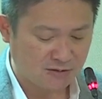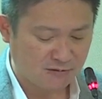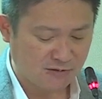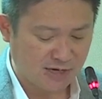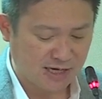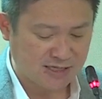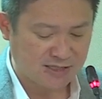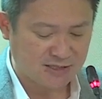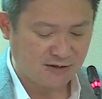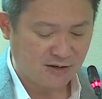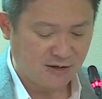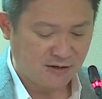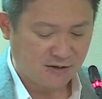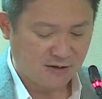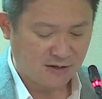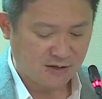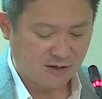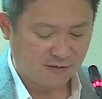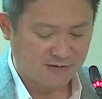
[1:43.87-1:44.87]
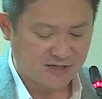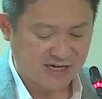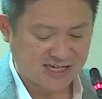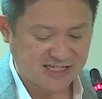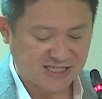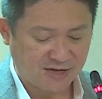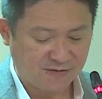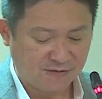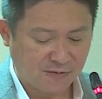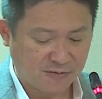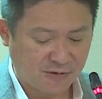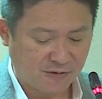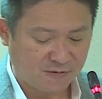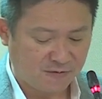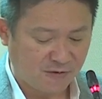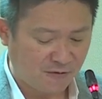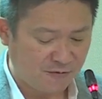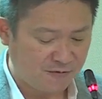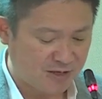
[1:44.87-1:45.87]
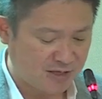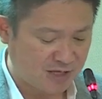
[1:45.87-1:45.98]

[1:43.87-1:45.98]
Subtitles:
arising from the fourth